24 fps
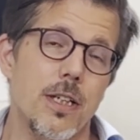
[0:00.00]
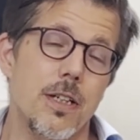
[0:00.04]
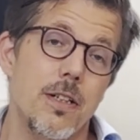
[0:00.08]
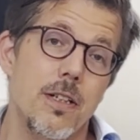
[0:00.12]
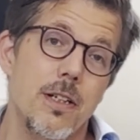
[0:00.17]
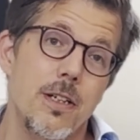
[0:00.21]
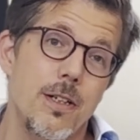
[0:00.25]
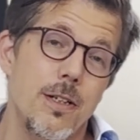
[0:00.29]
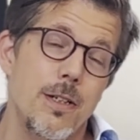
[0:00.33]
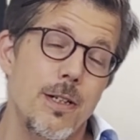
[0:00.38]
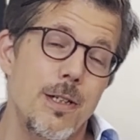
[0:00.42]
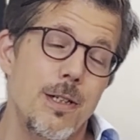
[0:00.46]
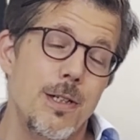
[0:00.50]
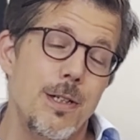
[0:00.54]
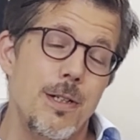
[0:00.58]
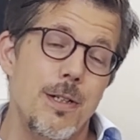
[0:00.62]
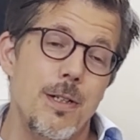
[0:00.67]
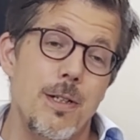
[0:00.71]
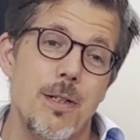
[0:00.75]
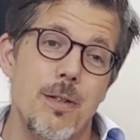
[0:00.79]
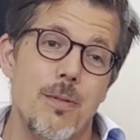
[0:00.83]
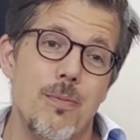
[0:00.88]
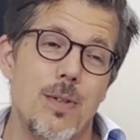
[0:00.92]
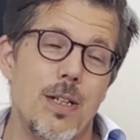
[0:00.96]
And
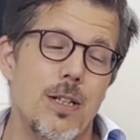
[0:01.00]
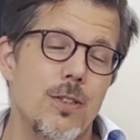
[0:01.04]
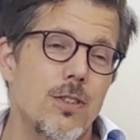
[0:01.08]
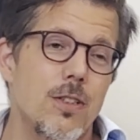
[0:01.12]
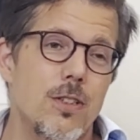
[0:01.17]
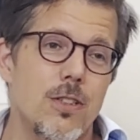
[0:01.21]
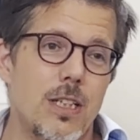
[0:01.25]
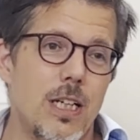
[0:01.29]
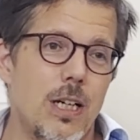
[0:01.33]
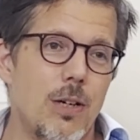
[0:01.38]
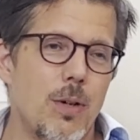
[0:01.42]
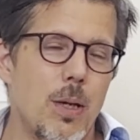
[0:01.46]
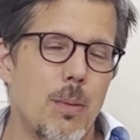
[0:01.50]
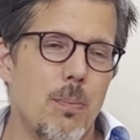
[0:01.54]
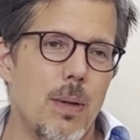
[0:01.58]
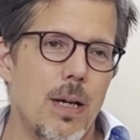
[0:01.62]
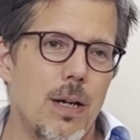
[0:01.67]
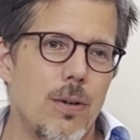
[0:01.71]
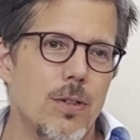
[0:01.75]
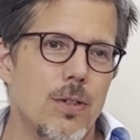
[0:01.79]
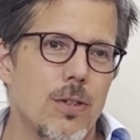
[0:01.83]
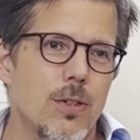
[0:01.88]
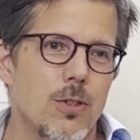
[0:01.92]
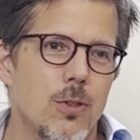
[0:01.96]
there's a scary
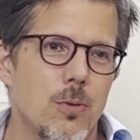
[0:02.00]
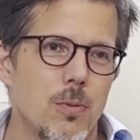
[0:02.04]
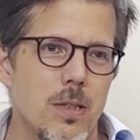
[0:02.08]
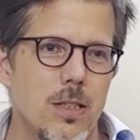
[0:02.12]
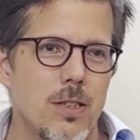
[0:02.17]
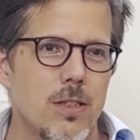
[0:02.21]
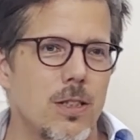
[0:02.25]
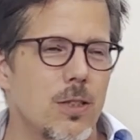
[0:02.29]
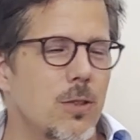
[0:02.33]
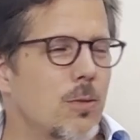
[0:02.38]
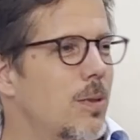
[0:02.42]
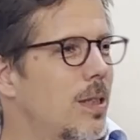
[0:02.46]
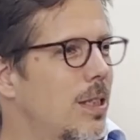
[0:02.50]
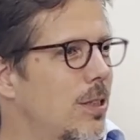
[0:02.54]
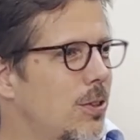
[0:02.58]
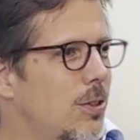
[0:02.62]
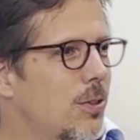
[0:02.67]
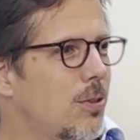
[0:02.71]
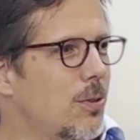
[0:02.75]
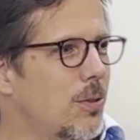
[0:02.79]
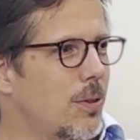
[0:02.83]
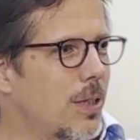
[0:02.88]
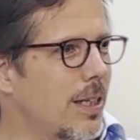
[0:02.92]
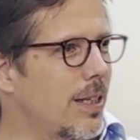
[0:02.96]
paradox with the
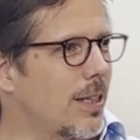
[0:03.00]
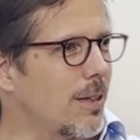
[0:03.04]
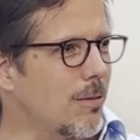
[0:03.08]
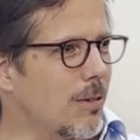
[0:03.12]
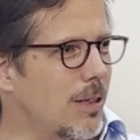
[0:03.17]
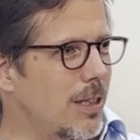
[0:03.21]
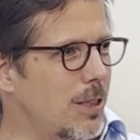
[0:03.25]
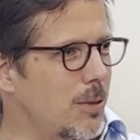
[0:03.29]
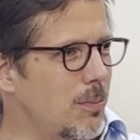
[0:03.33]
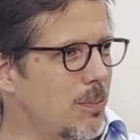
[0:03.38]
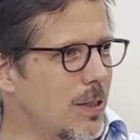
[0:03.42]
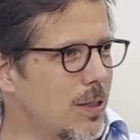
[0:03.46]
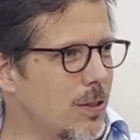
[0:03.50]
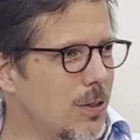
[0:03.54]
situation today, right?